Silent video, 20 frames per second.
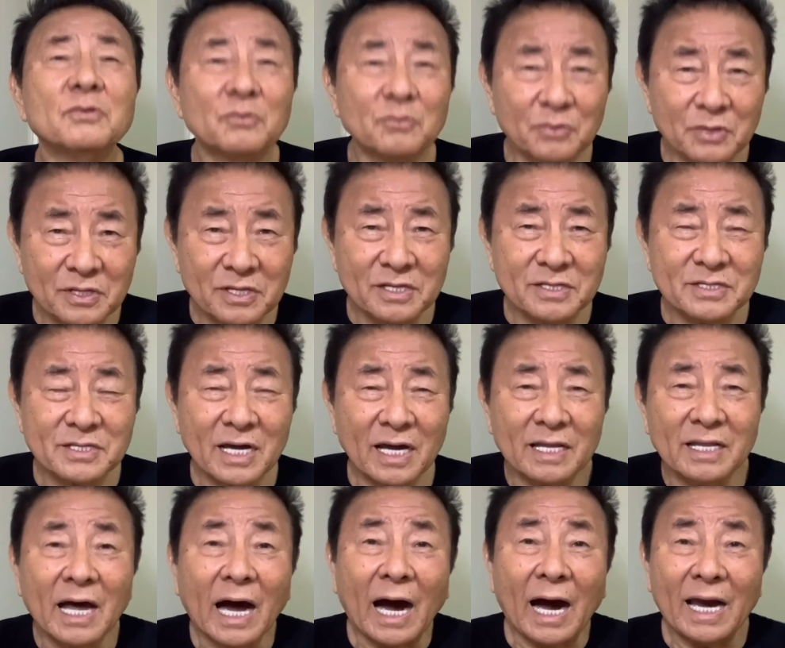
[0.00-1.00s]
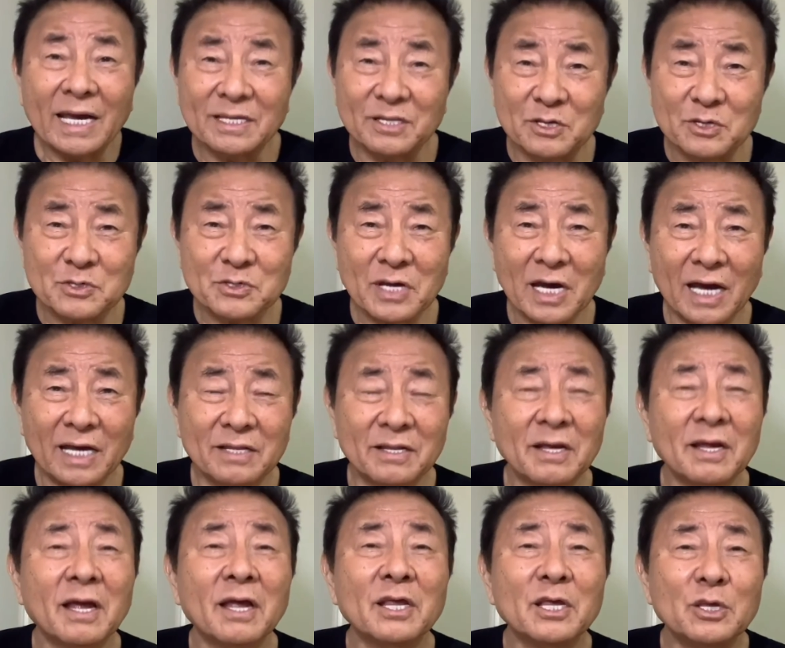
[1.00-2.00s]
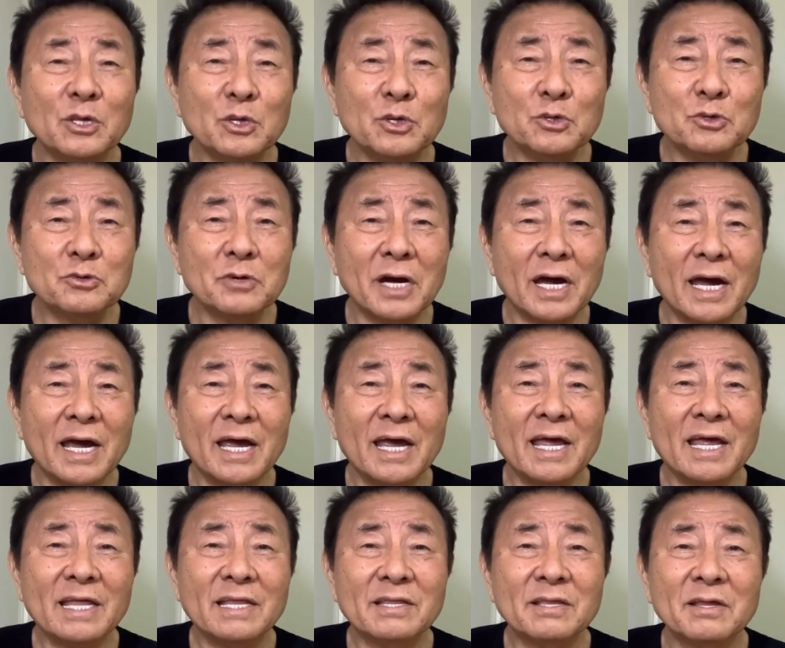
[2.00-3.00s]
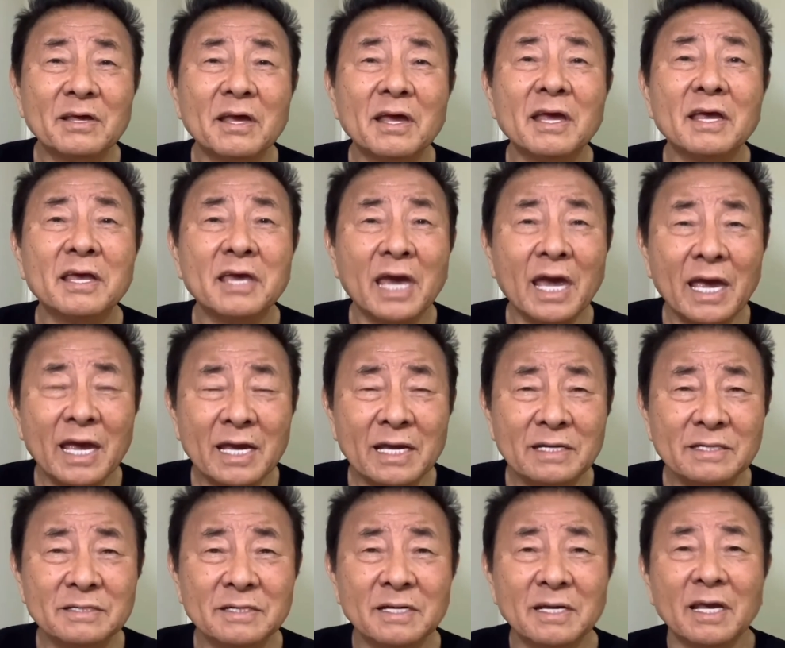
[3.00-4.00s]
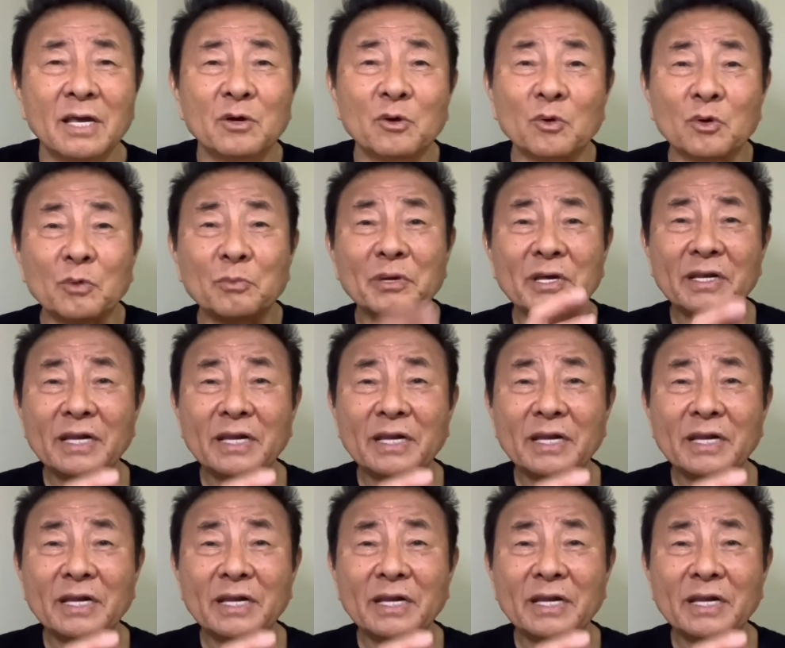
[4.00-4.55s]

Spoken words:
We decide. I decide. You and Ken gonna be